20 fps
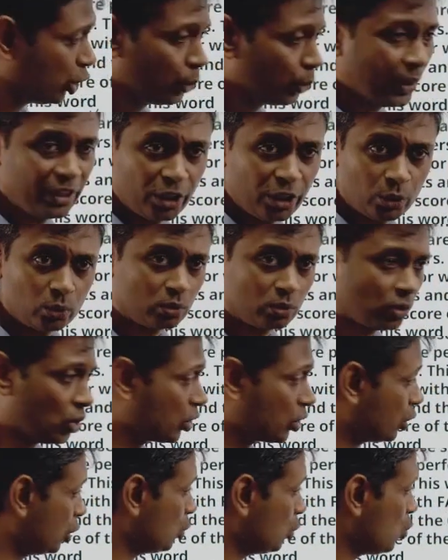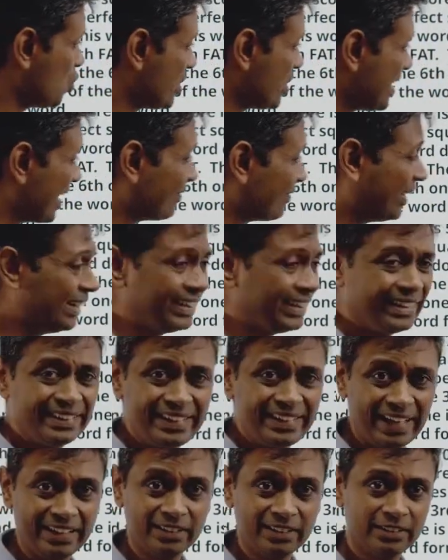22 or 2, 11,
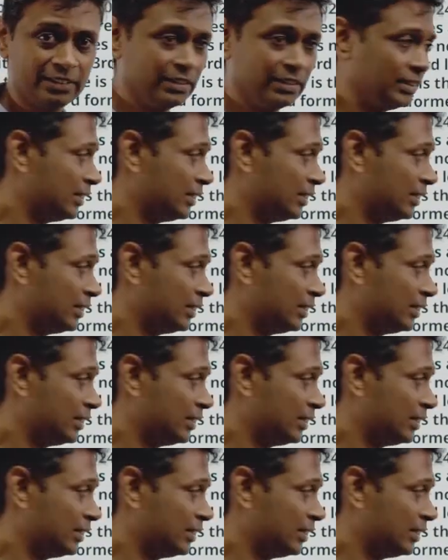10. So